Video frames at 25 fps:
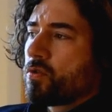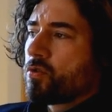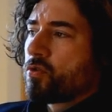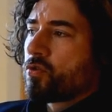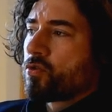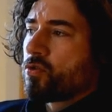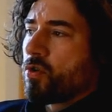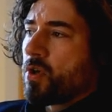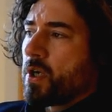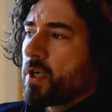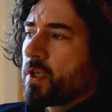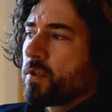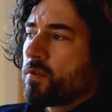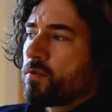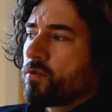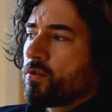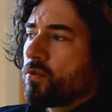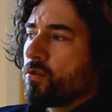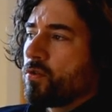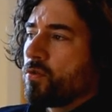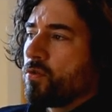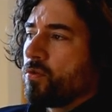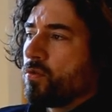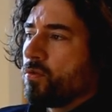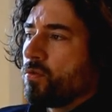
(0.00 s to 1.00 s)
trying
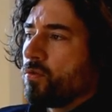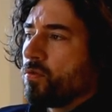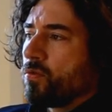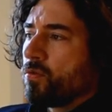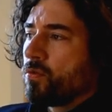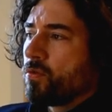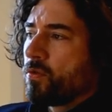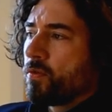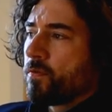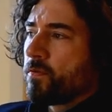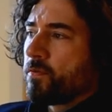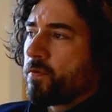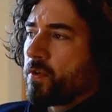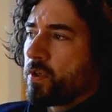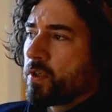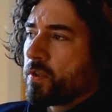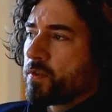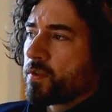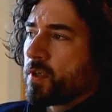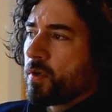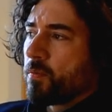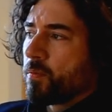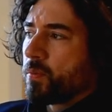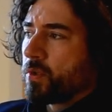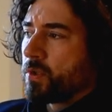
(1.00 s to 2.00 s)
to, for
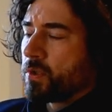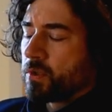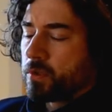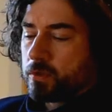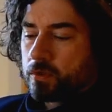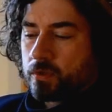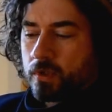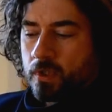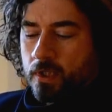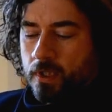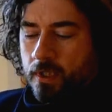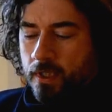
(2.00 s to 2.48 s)
example,